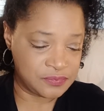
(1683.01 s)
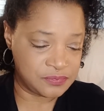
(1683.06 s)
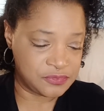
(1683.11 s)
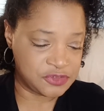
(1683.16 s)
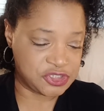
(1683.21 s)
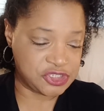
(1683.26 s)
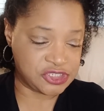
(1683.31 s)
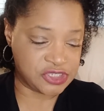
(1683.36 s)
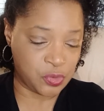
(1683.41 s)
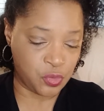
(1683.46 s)

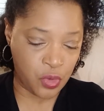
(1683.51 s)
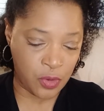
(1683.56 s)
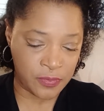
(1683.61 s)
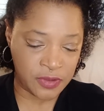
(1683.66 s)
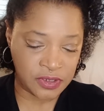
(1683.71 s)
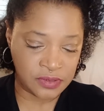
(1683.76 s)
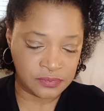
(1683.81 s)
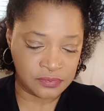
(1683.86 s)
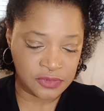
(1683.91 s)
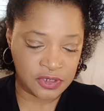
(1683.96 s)
She's a
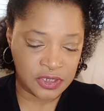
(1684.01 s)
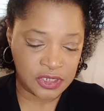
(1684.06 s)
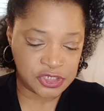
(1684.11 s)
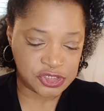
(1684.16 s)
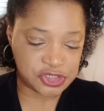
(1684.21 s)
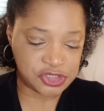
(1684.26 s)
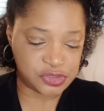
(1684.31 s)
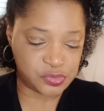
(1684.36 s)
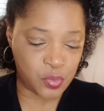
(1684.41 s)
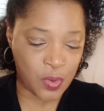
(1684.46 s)
woman.
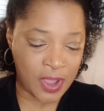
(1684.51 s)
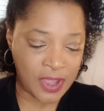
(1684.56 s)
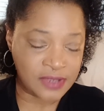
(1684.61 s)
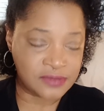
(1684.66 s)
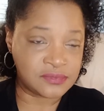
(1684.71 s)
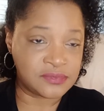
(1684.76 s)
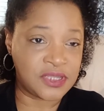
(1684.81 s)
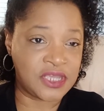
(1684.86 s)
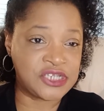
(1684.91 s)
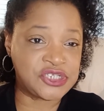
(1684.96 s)
She's white.
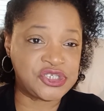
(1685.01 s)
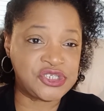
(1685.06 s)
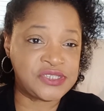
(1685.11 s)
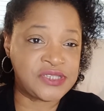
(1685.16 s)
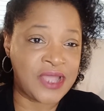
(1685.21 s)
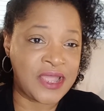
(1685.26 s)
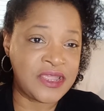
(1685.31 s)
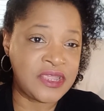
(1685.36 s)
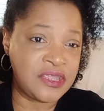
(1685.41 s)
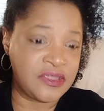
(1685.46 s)
And she's
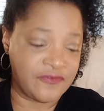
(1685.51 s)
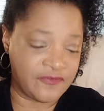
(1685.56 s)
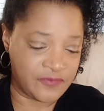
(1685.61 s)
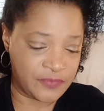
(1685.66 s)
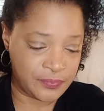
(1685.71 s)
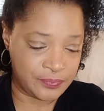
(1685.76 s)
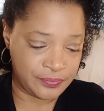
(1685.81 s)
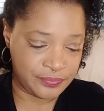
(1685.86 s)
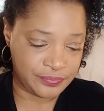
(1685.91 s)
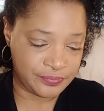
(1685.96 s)
naive.
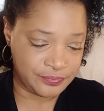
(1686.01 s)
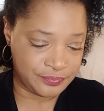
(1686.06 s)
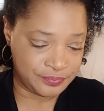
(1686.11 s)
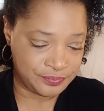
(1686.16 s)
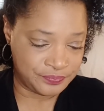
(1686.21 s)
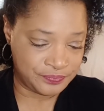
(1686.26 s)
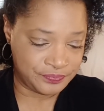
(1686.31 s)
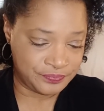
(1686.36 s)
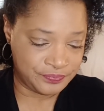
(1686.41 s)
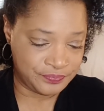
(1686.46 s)

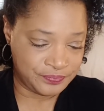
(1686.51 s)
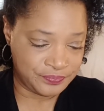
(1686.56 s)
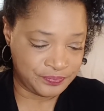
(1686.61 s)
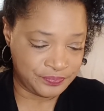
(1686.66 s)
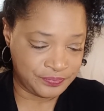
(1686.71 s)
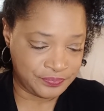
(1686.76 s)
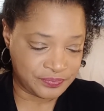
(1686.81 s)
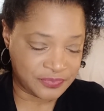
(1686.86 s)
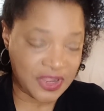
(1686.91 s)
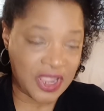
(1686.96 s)

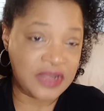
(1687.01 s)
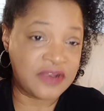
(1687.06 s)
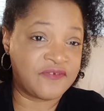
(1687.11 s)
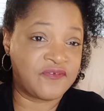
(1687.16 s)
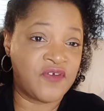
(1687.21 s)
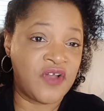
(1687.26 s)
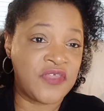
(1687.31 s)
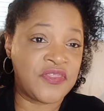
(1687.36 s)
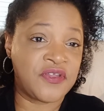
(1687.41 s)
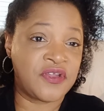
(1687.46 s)
And her
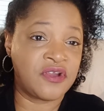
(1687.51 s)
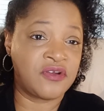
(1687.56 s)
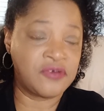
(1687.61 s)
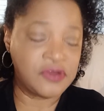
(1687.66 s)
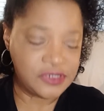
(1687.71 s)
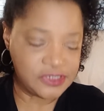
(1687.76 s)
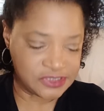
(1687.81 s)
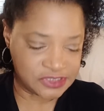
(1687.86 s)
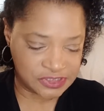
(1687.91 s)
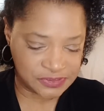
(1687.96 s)
father
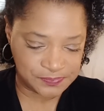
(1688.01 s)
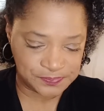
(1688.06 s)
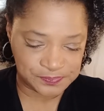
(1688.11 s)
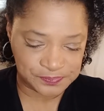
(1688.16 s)
agrees.